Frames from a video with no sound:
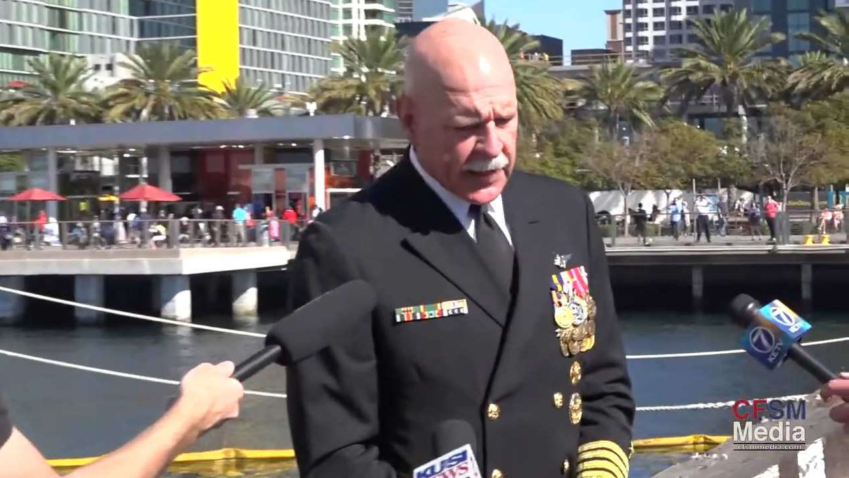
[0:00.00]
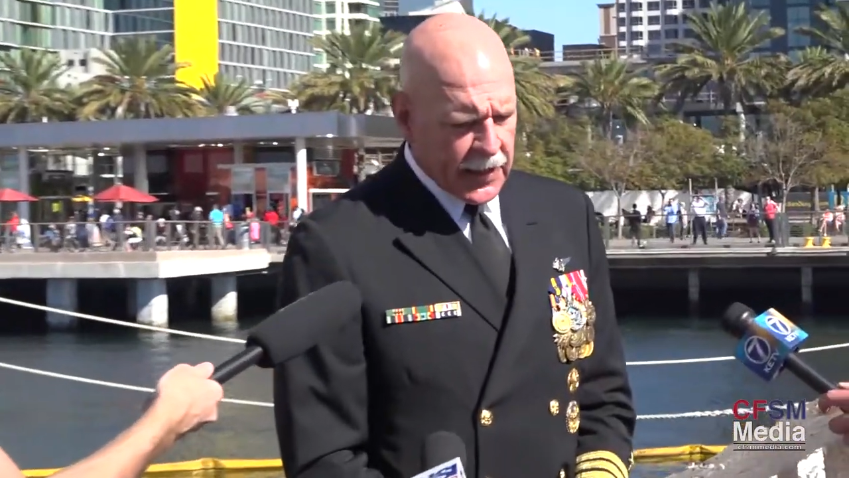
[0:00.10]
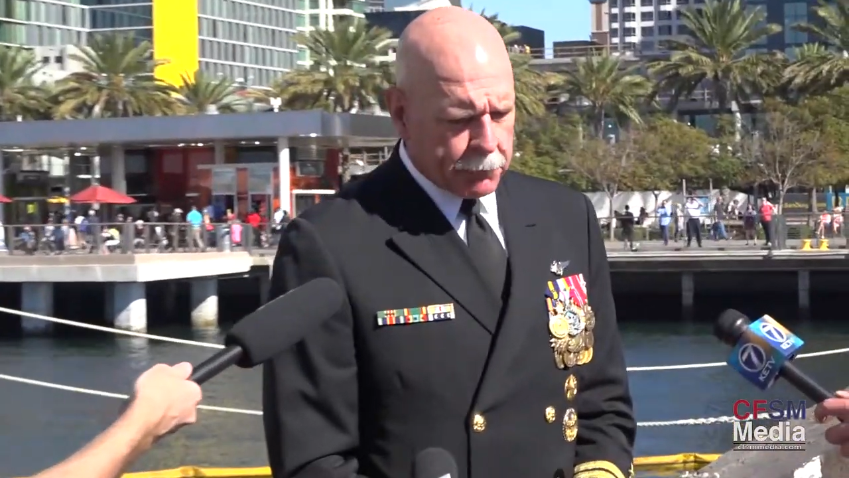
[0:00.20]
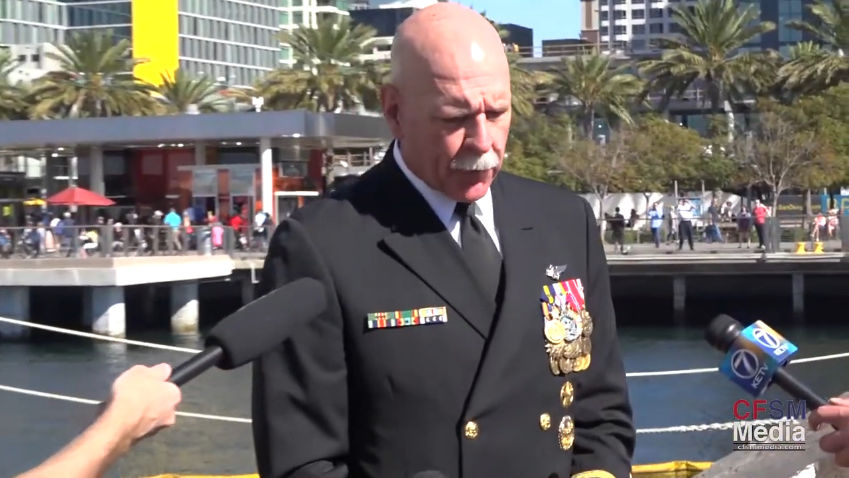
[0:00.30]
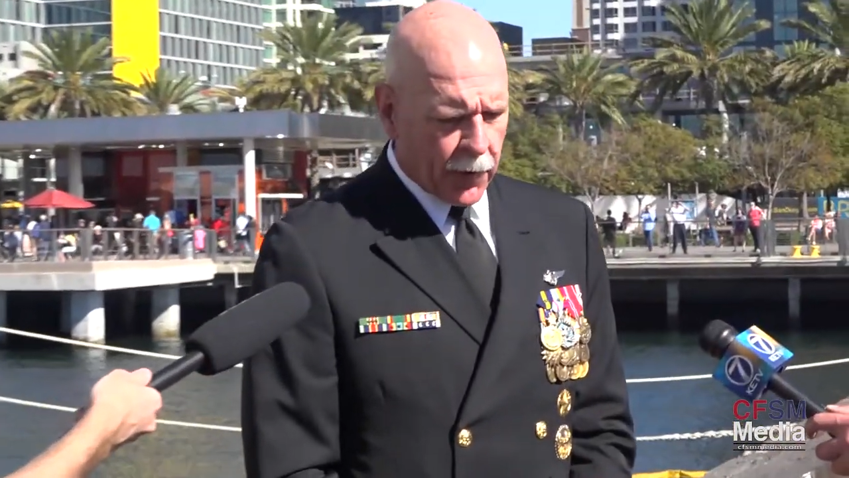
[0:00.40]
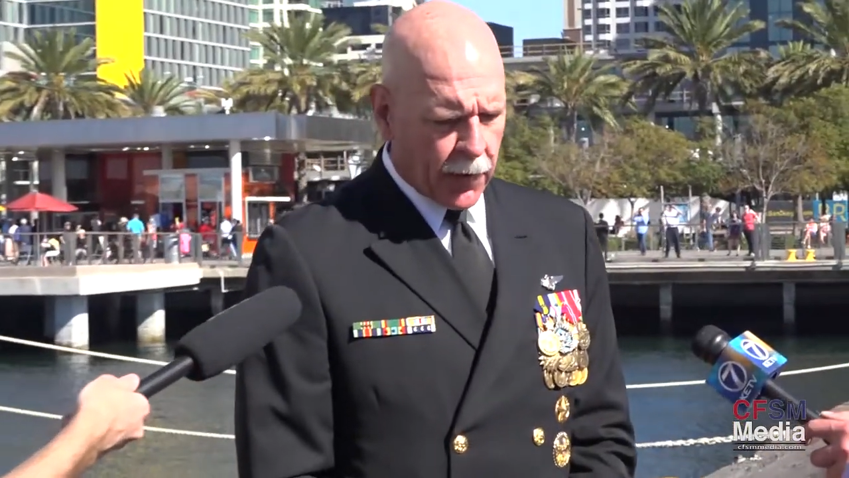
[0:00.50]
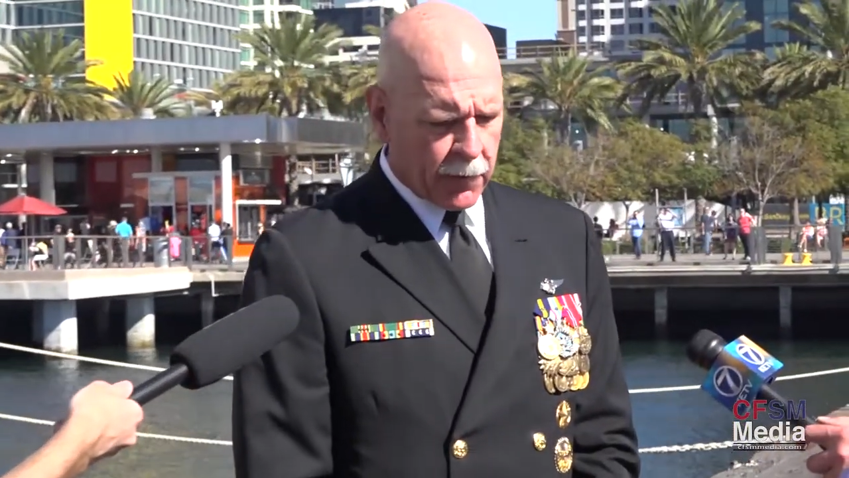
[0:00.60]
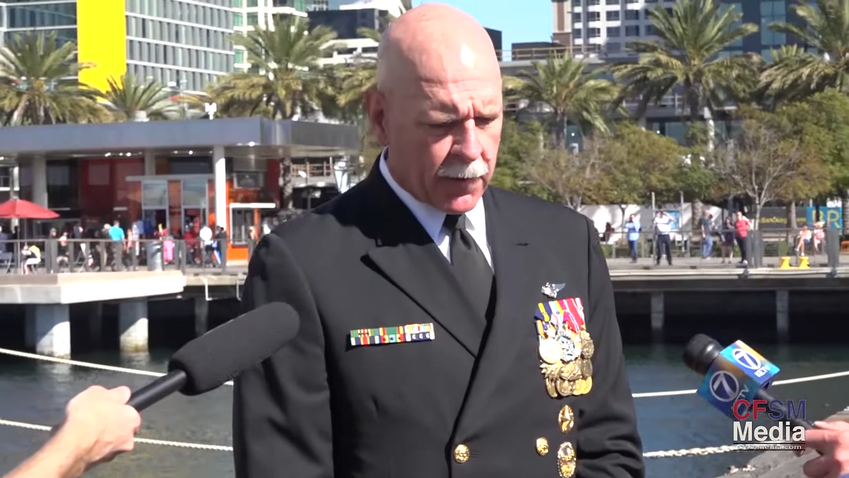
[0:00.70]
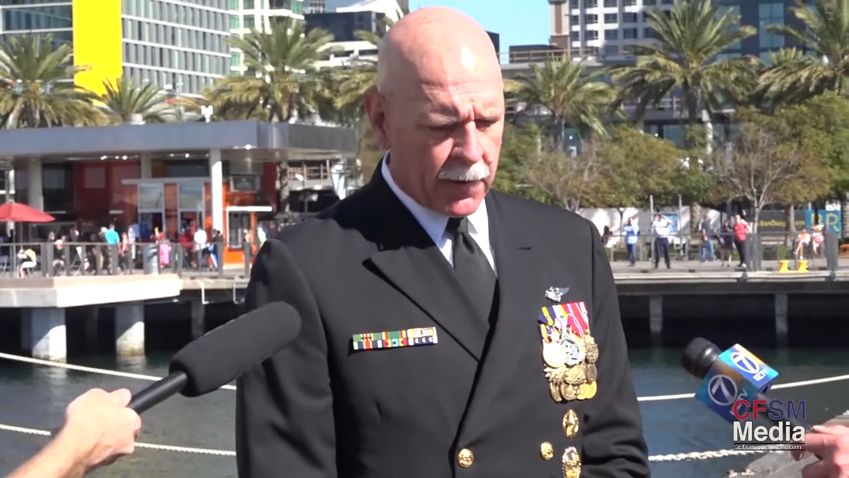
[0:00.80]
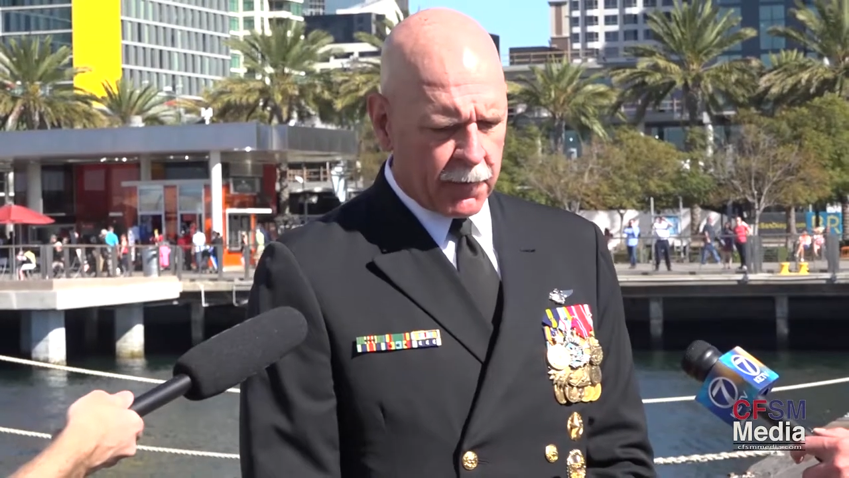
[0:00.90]
key
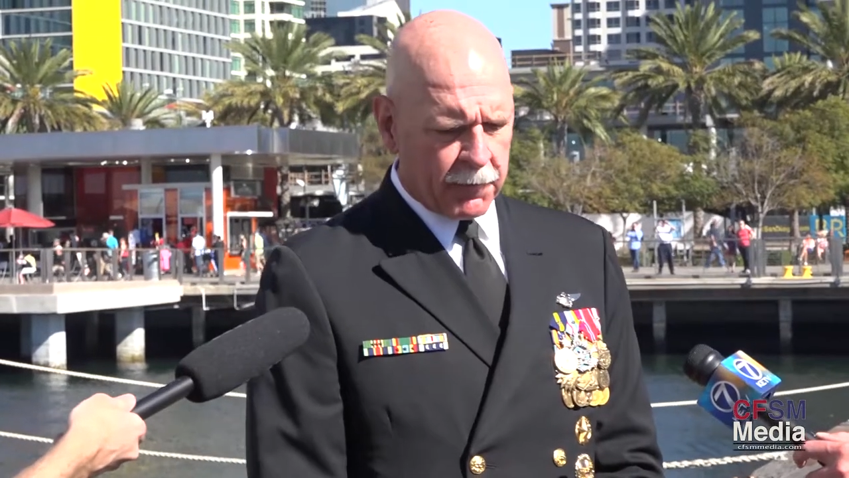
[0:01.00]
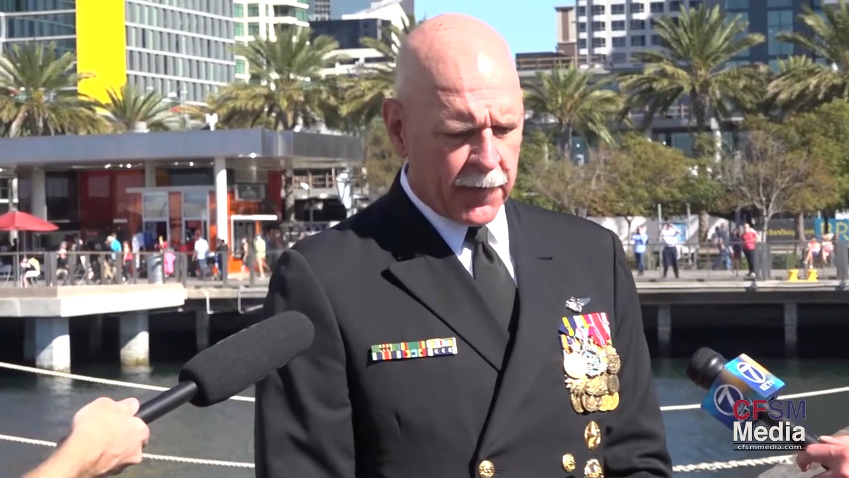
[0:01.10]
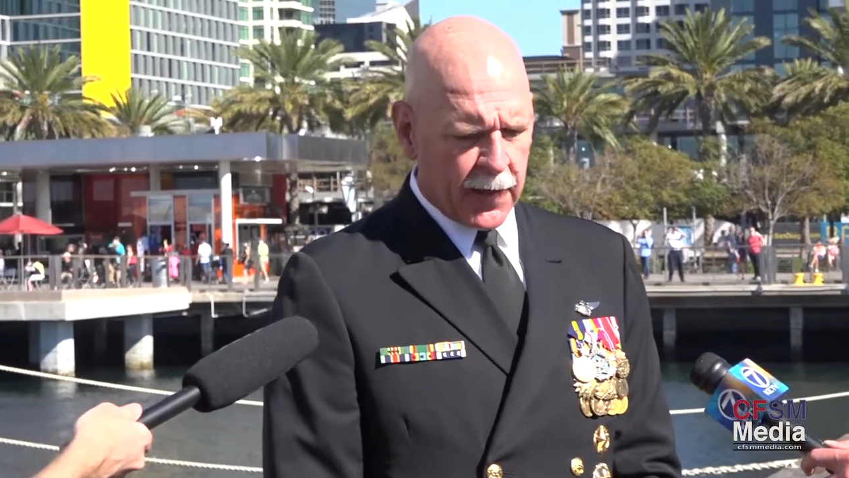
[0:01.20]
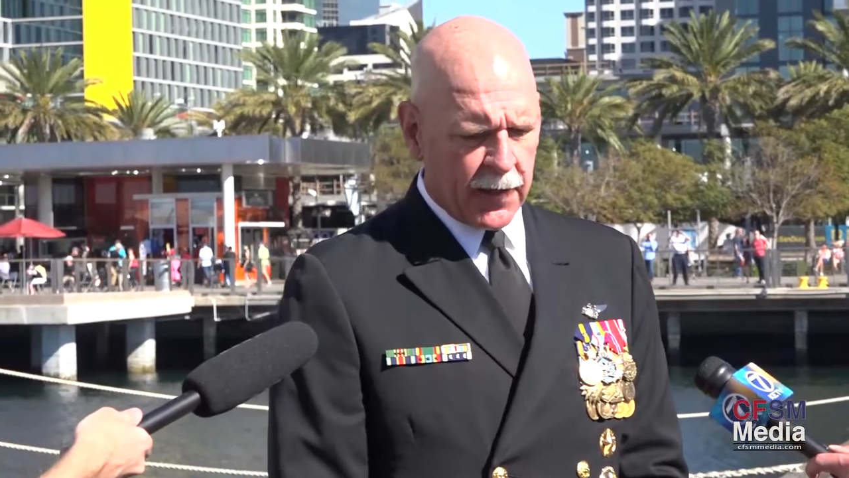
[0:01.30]
part of